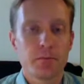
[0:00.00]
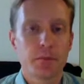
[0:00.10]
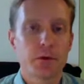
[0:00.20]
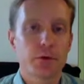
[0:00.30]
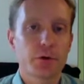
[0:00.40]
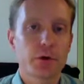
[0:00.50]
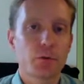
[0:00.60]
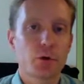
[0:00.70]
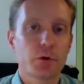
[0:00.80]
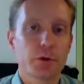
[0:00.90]
But the critical
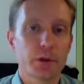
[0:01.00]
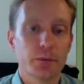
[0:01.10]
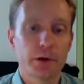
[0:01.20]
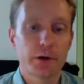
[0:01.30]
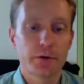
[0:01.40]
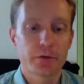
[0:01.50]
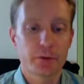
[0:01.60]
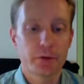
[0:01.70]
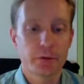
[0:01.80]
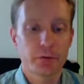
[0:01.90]
moral deliberator is
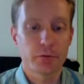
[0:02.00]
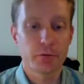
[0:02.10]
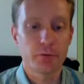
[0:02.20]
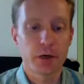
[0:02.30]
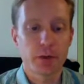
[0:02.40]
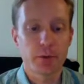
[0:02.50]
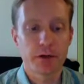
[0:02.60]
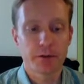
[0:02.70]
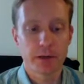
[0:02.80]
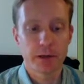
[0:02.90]
going to respond by
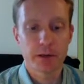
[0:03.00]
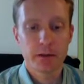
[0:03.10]
saying,